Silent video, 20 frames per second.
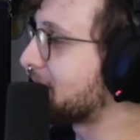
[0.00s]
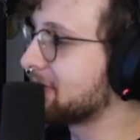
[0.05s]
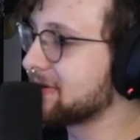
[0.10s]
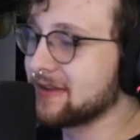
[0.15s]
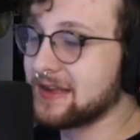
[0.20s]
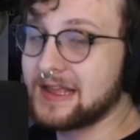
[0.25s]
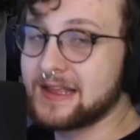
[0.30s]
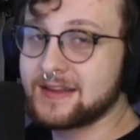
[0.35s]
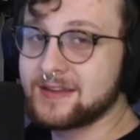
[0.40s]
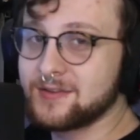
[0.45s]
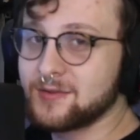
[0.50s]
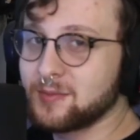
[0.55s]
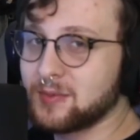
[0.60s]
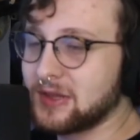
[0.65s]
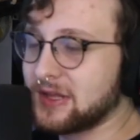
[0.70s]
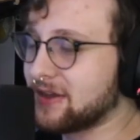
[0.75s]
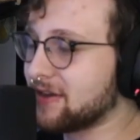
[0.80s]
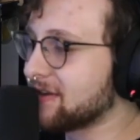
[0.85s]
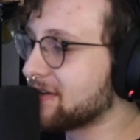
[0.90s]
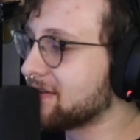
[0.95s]
You
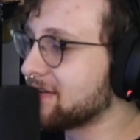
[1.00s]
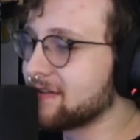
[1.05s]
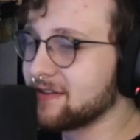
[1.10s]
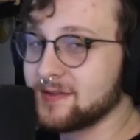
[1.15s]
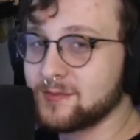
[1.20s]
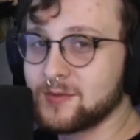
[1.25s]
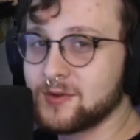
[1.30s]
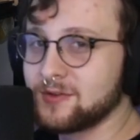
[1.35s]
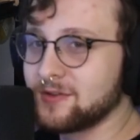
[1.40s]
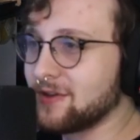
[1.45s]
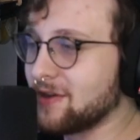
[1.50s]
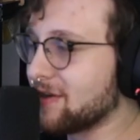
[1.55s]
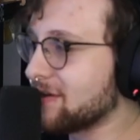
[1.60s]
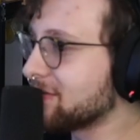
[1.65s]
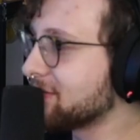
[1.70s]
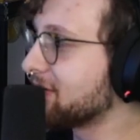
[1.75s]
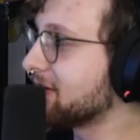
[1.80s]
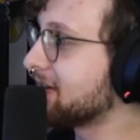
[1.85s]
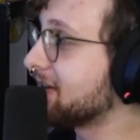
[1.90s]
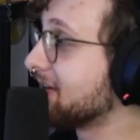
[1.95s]
play on Moonguard,
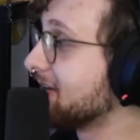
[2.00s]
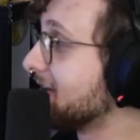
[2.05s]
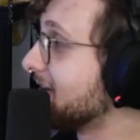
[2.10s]
right?